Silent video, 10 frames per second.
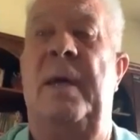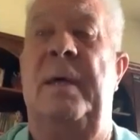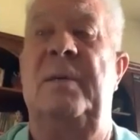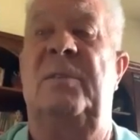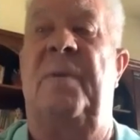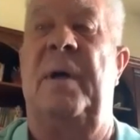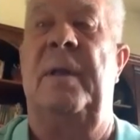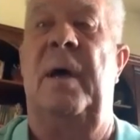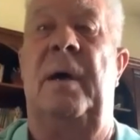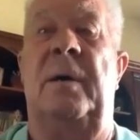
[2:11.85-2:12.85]
is
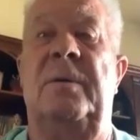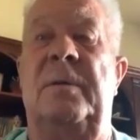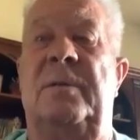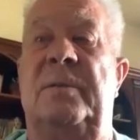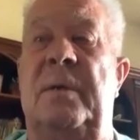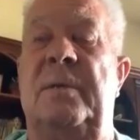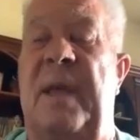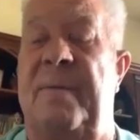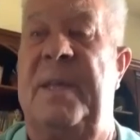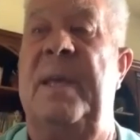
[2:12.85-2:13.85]
fund
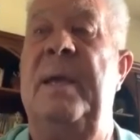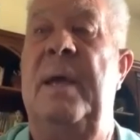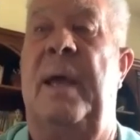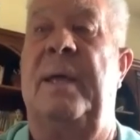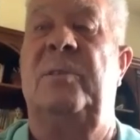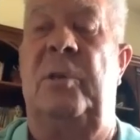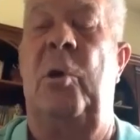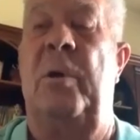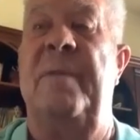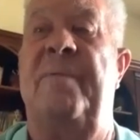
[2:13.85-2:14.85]
safety and
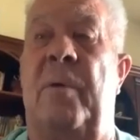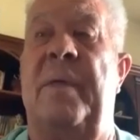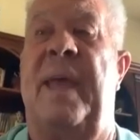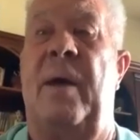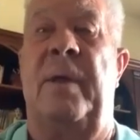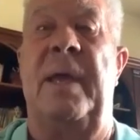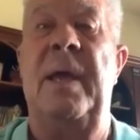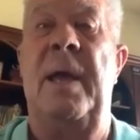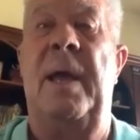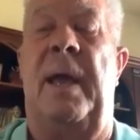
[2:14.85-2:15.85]
security for the county
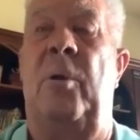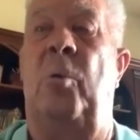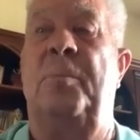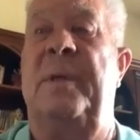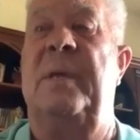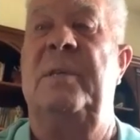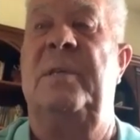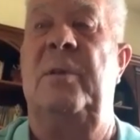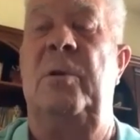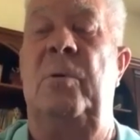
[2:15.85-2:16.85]
and hope to
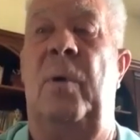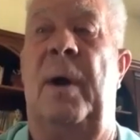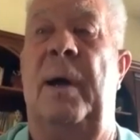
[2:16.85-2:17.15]
continue